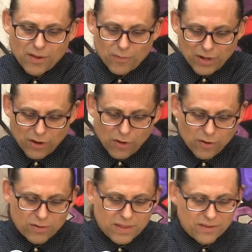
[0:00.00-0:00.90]
When he
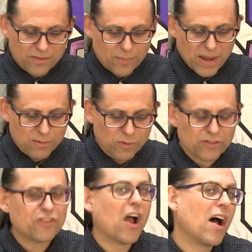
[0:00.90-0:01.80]
heard this, the man was
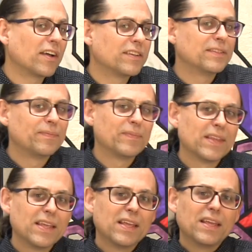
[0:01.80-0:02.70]
shocked
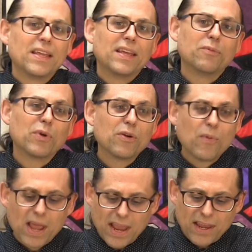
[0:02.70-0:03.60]
and went
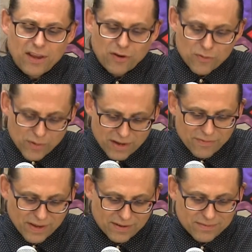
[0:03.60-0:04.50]
away
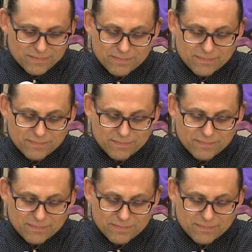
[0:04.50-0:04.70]
grieving,